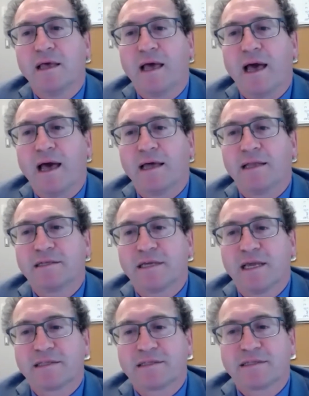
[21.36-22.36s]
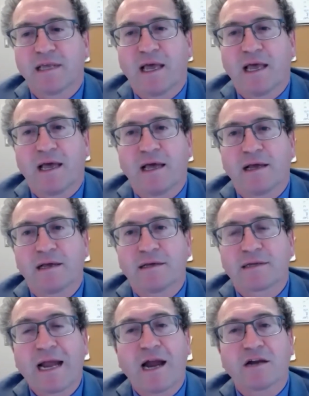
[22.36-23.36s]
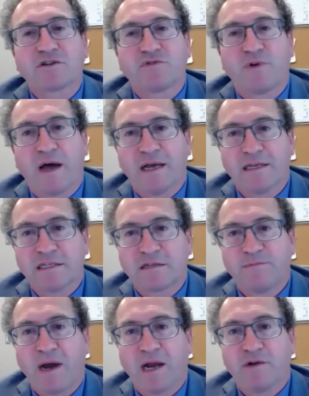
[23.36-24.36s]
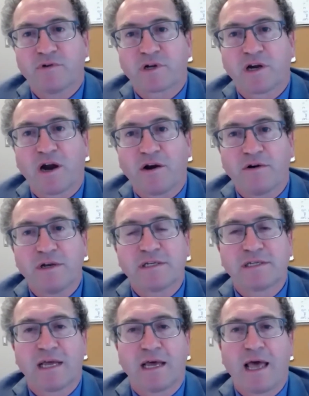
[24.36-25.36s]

And it's characterized by recurrent